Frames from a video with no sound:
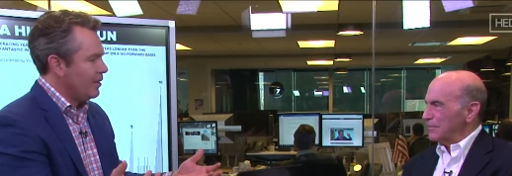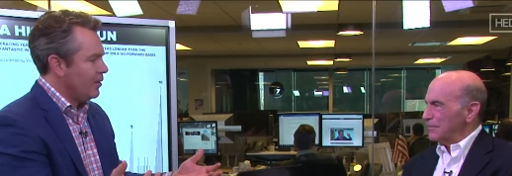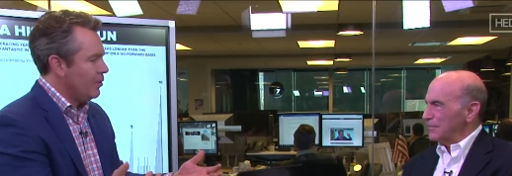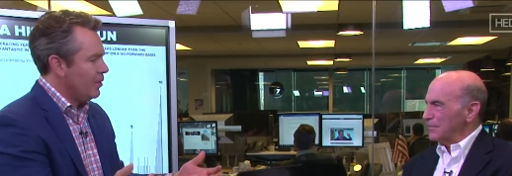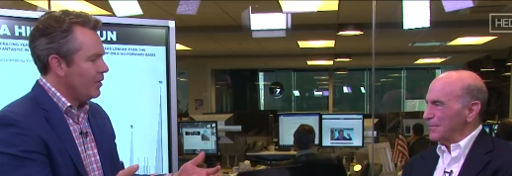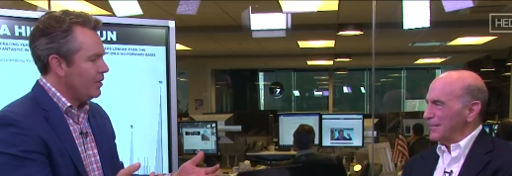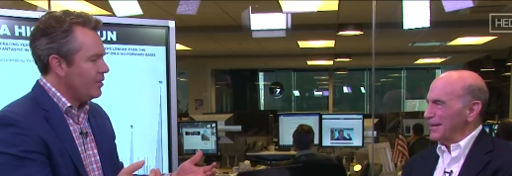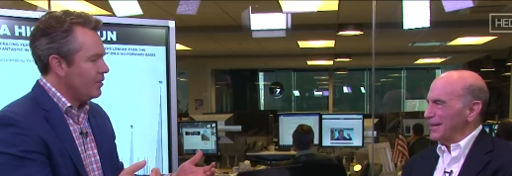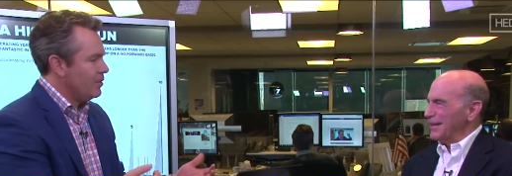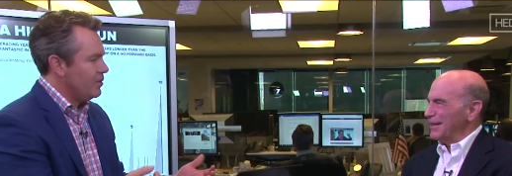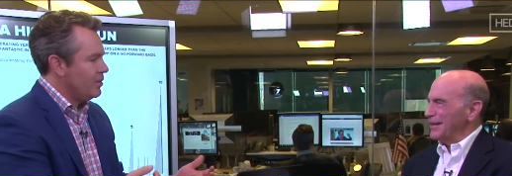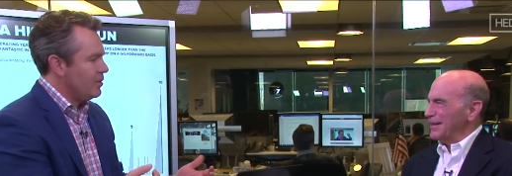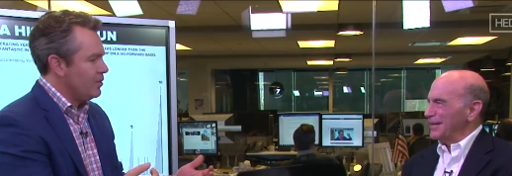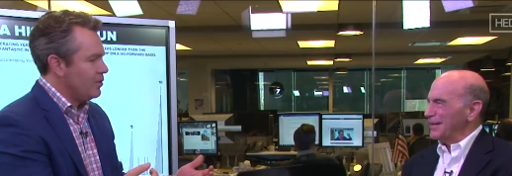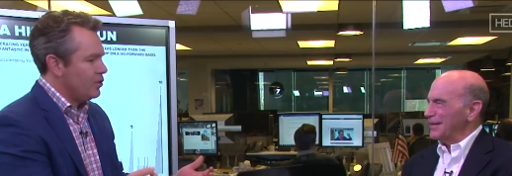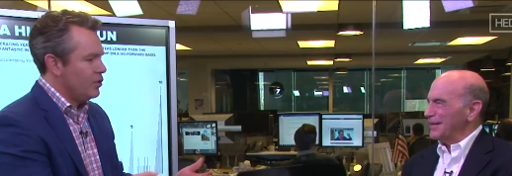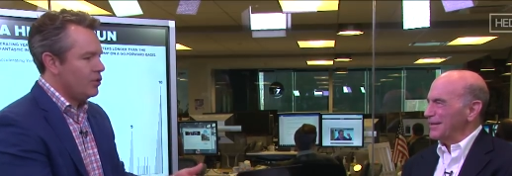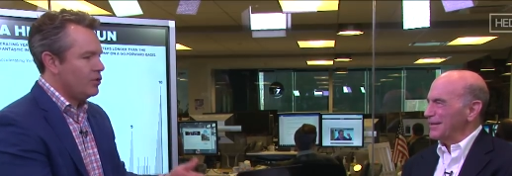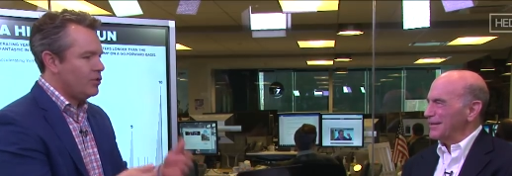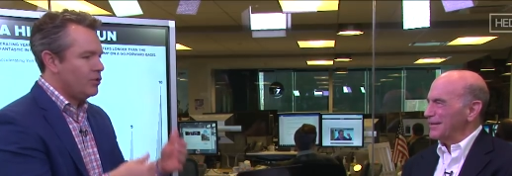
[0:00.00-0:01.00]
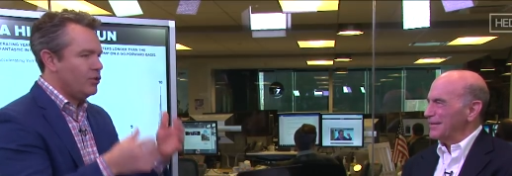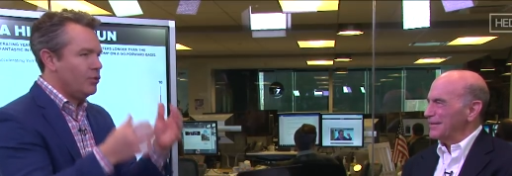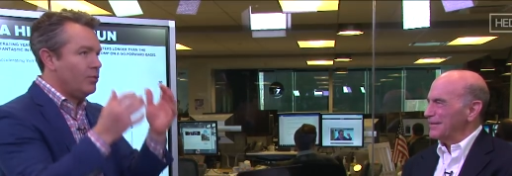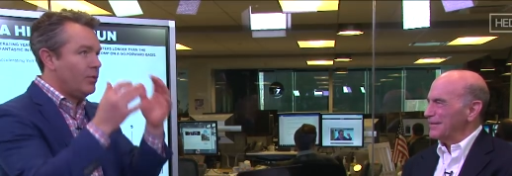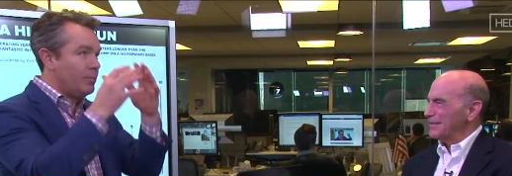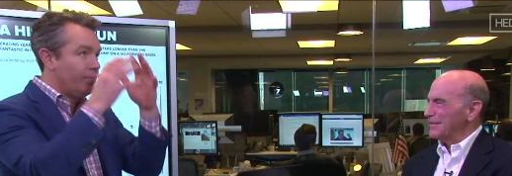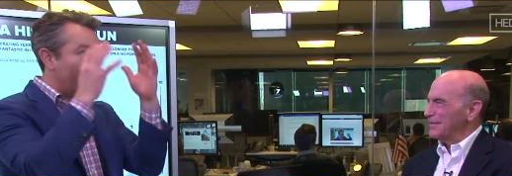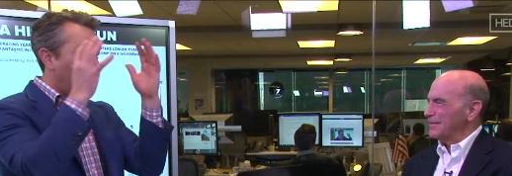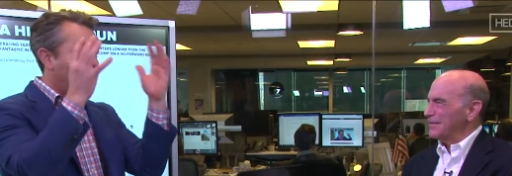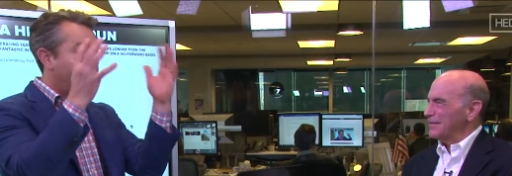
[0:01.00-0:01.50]
Speaker 1: going to just do
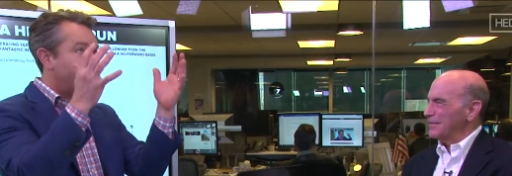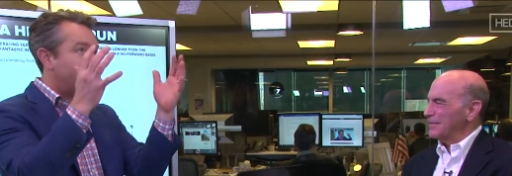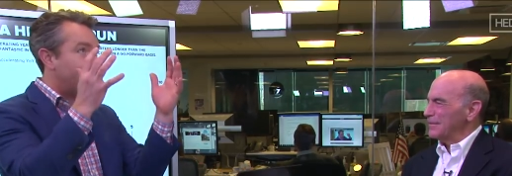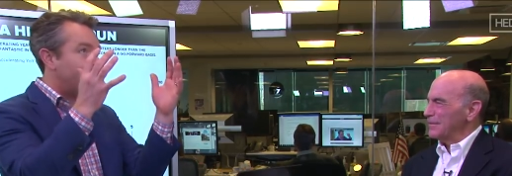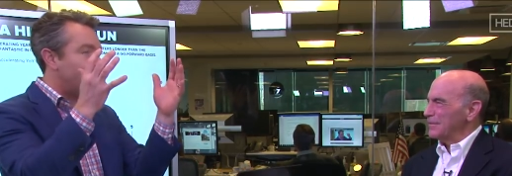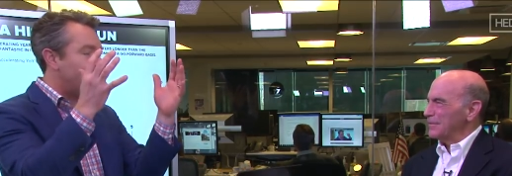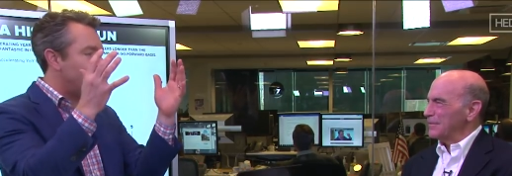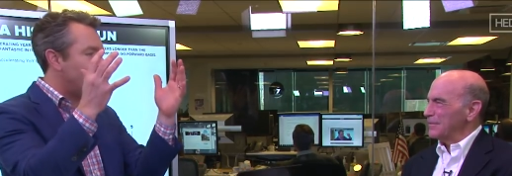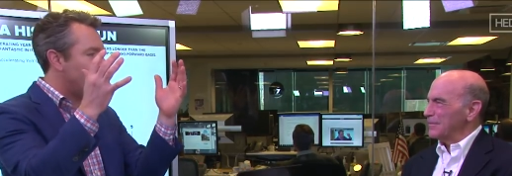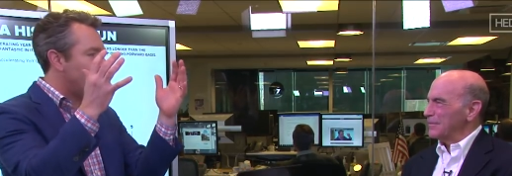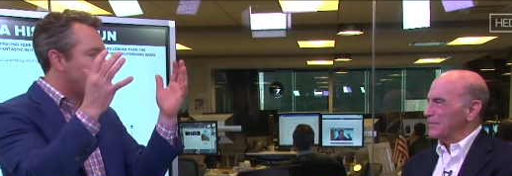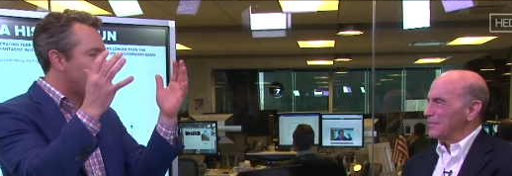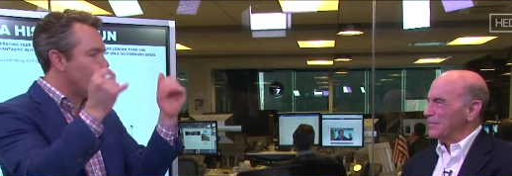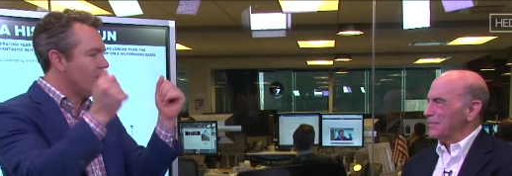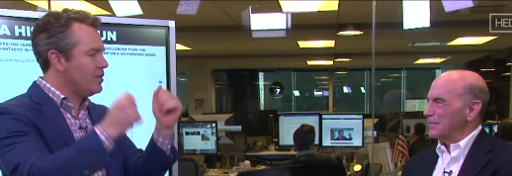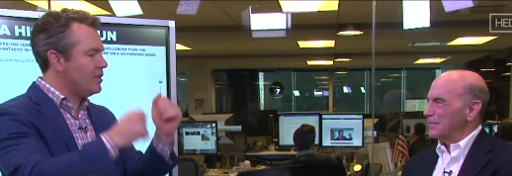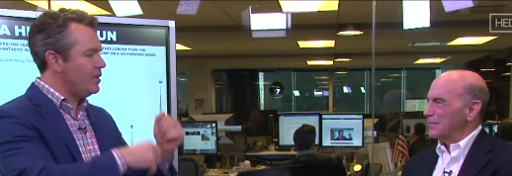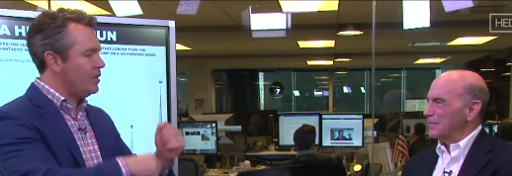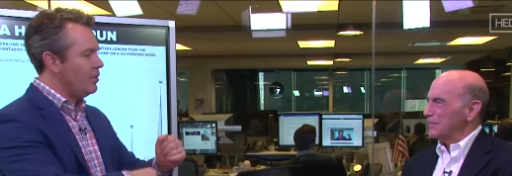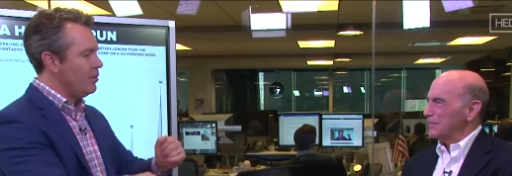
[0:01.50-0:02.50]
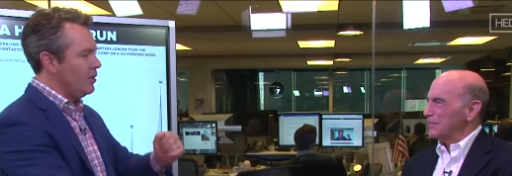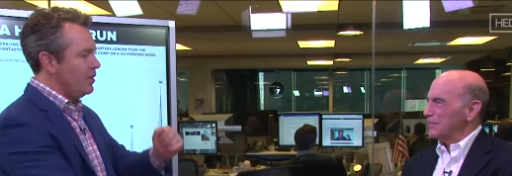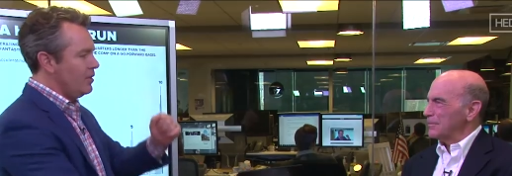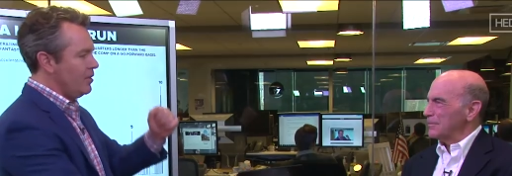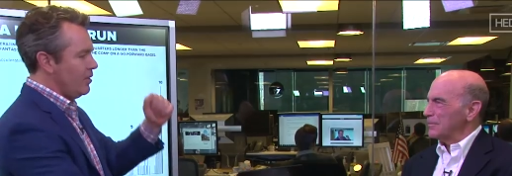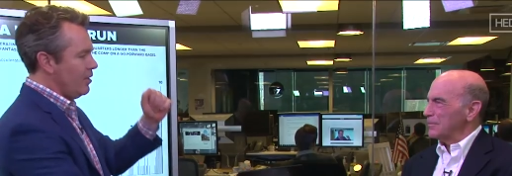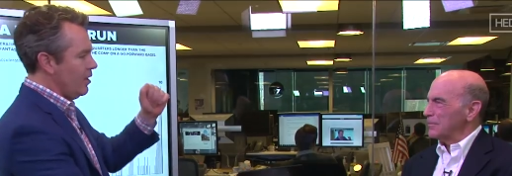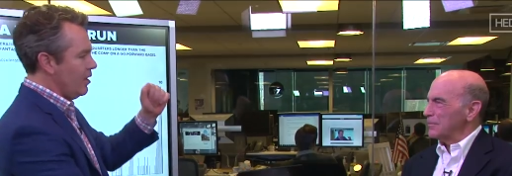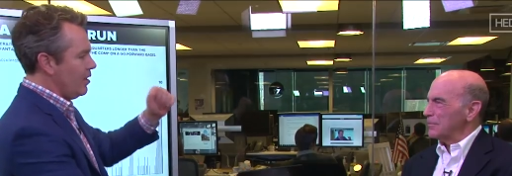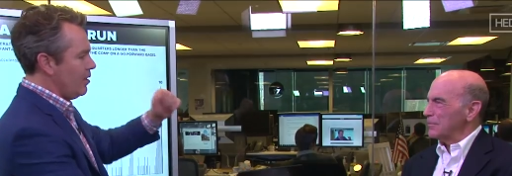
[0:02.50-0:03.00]
what Buffett did, or is he going
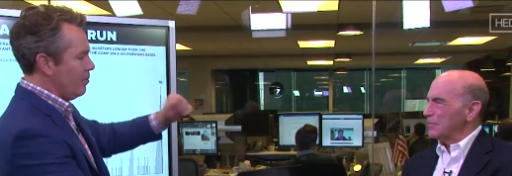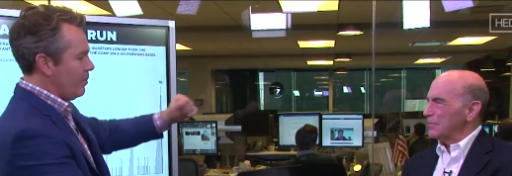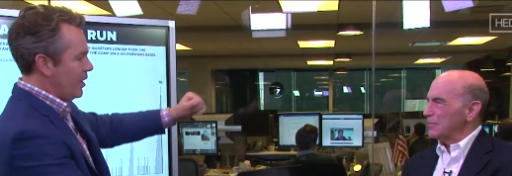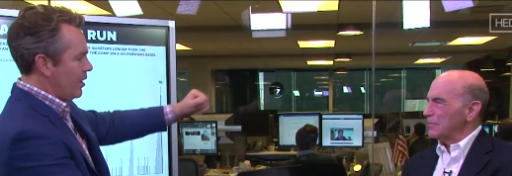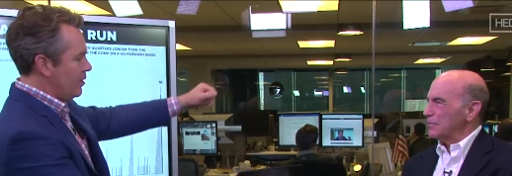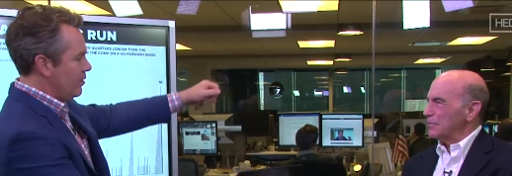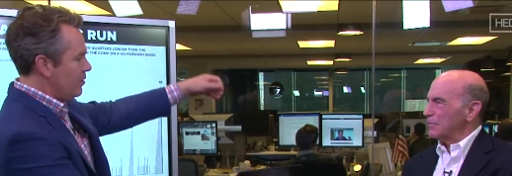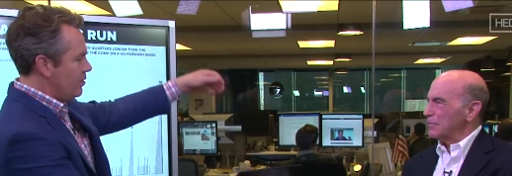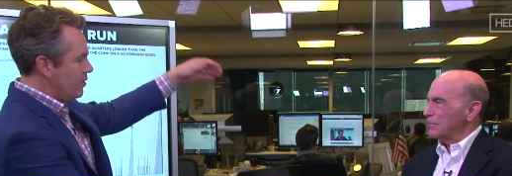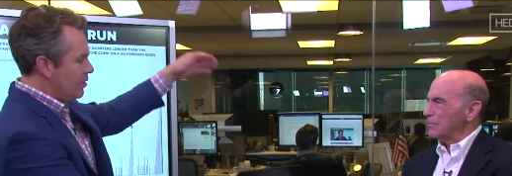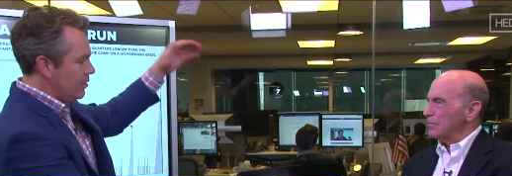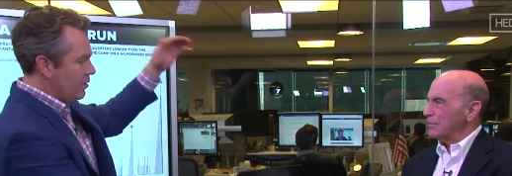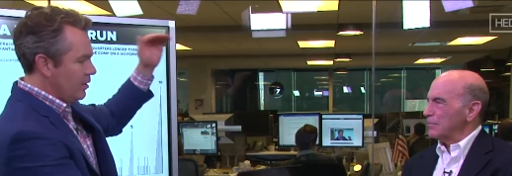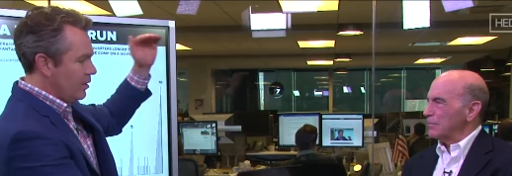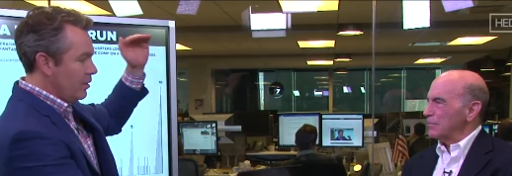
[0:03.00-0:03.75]
to think about,